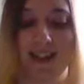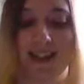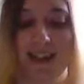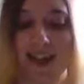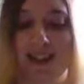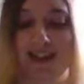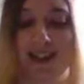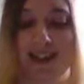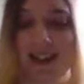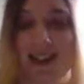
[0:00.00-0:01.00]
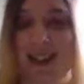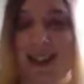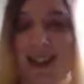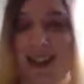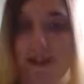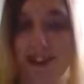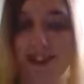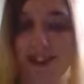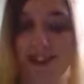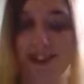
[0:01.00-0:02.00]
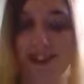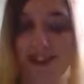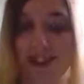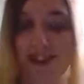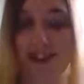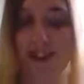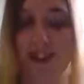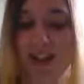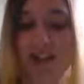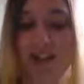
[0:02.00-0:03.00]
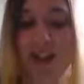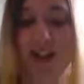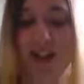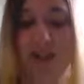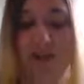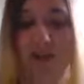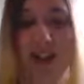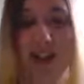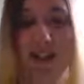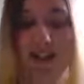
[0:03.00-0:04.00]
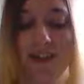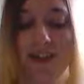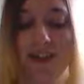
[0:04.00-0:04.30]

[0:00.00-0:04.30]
Its attack was 97. Defense was 105.